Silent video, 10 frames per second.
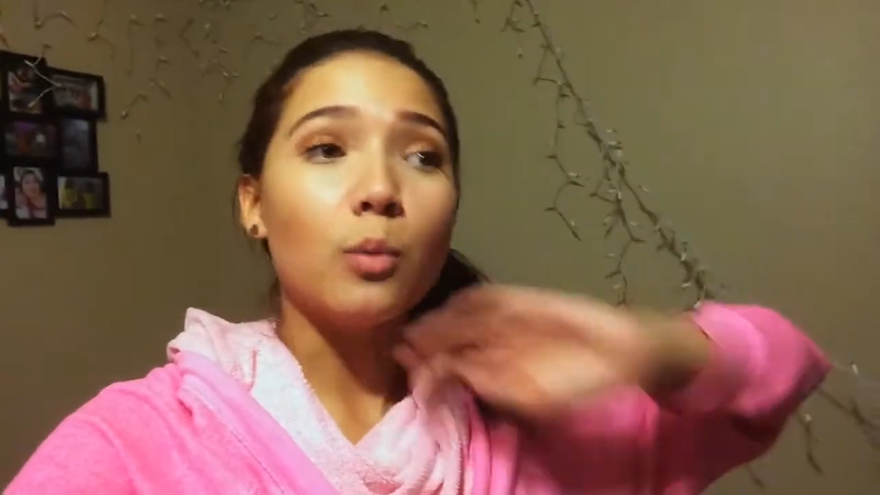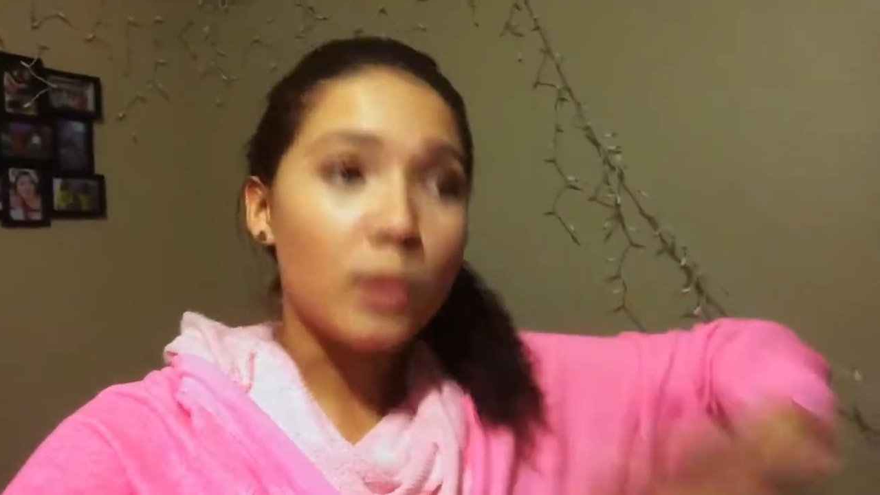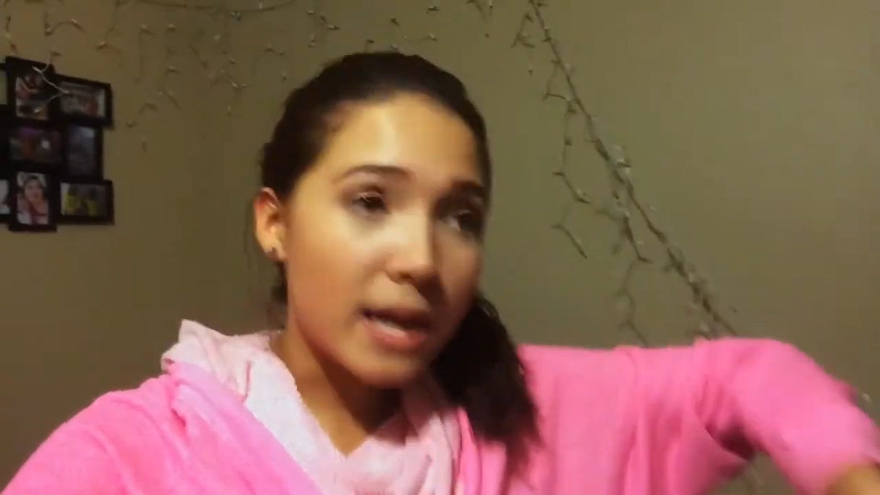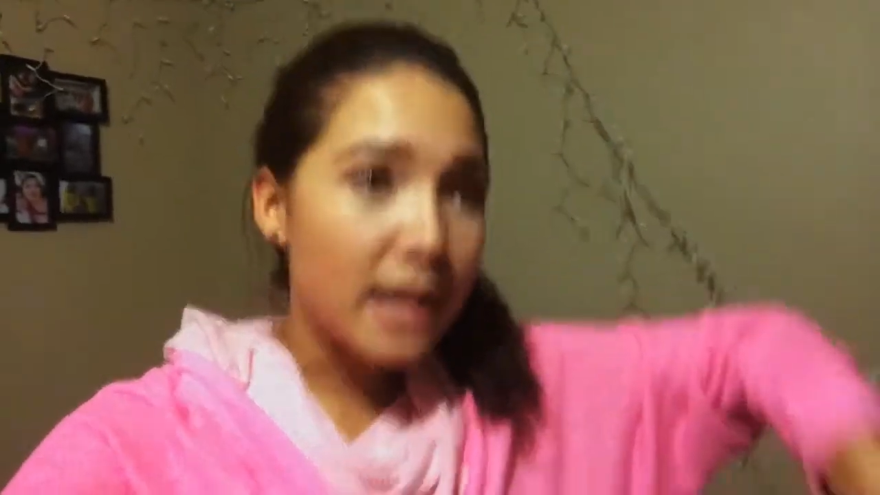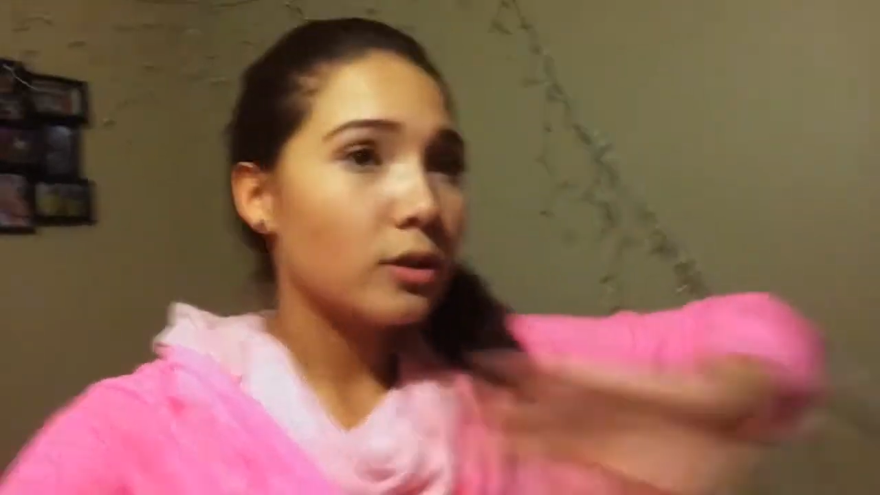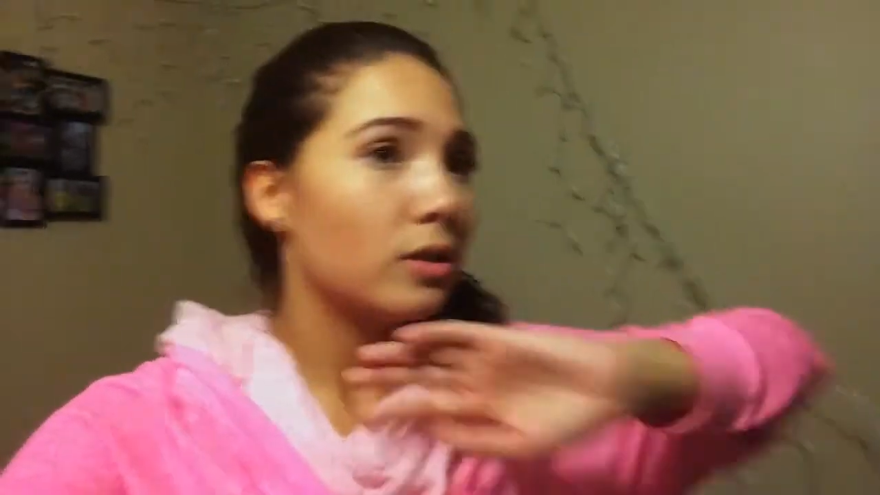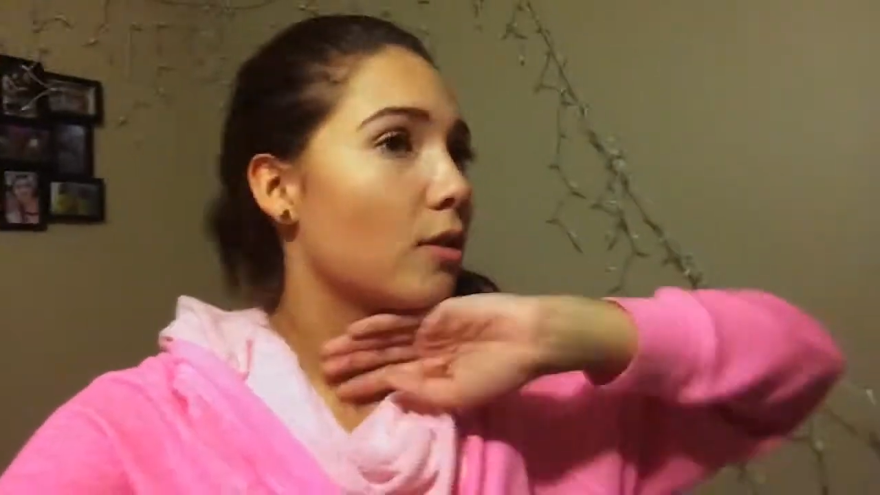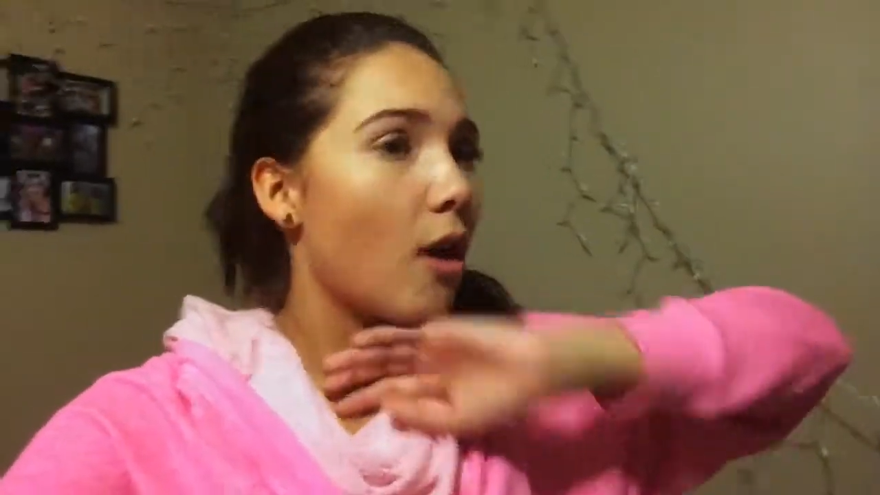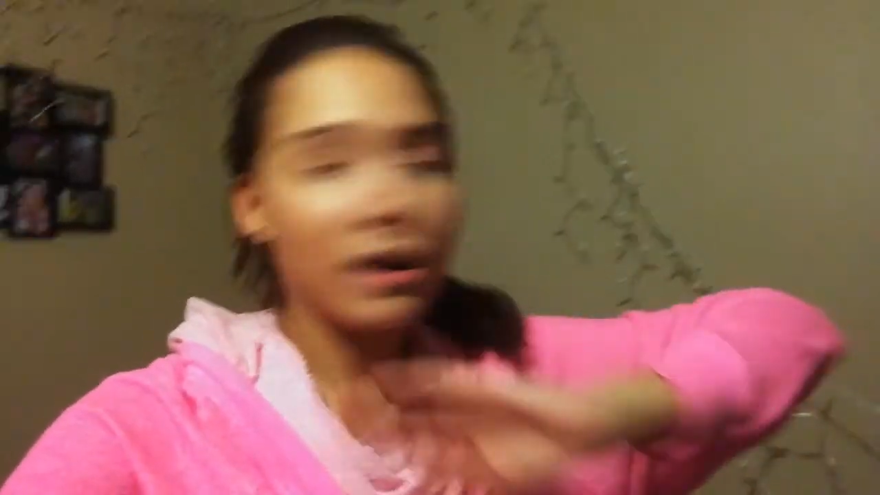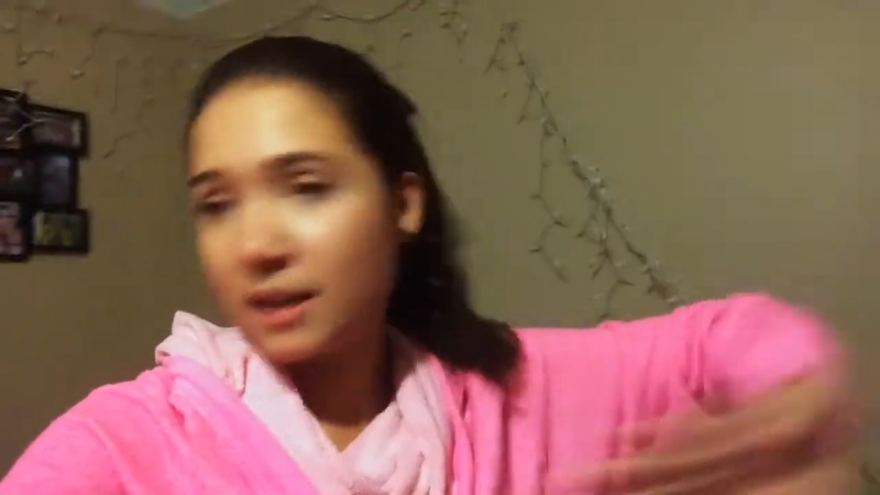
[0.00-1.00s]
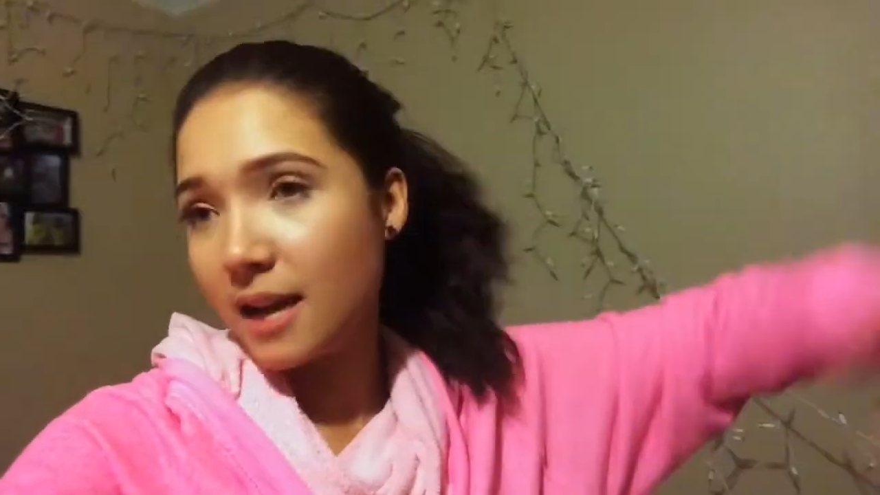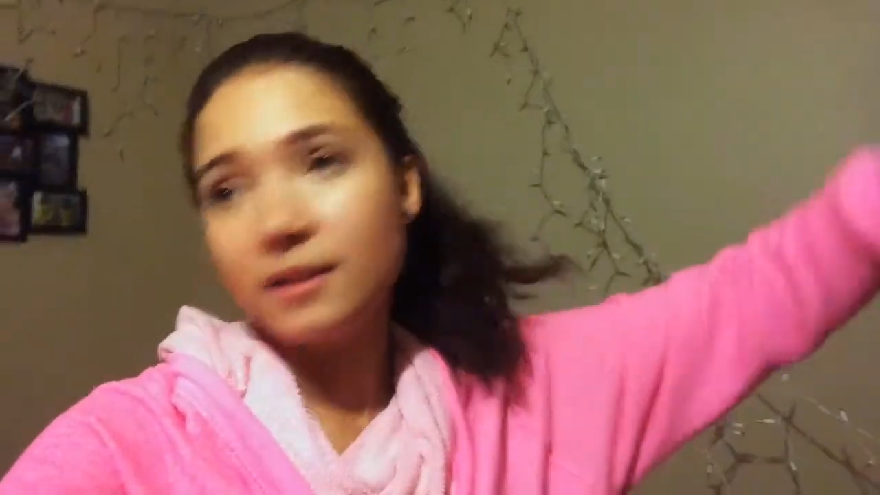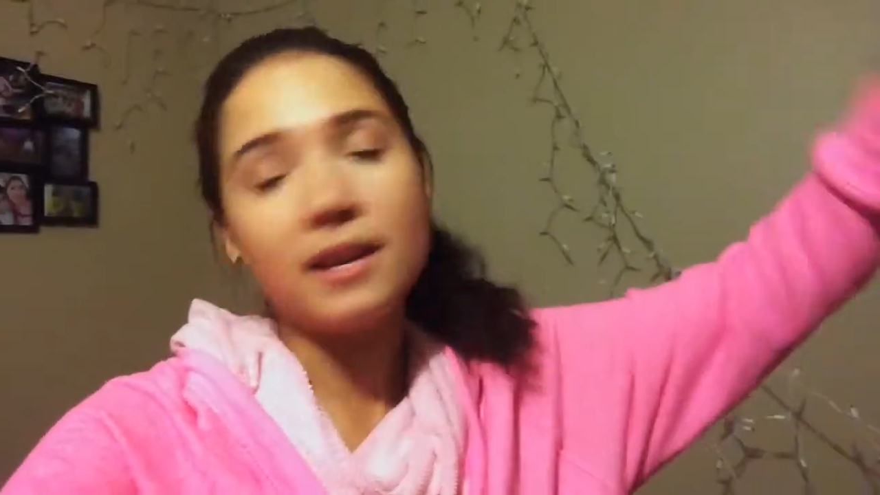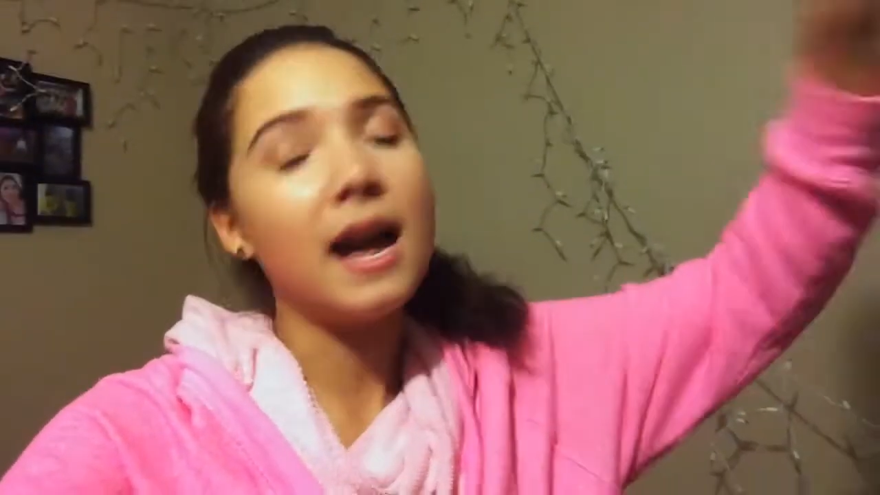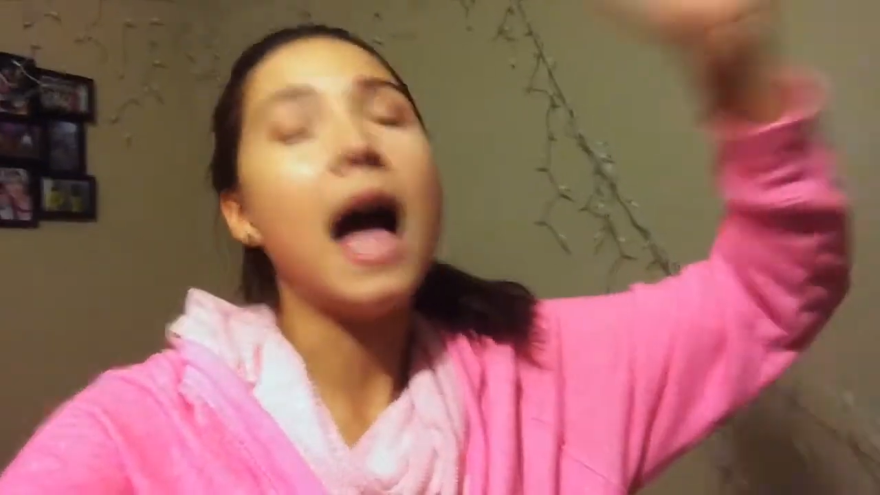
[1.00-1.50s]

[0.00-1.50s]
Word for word: a week content.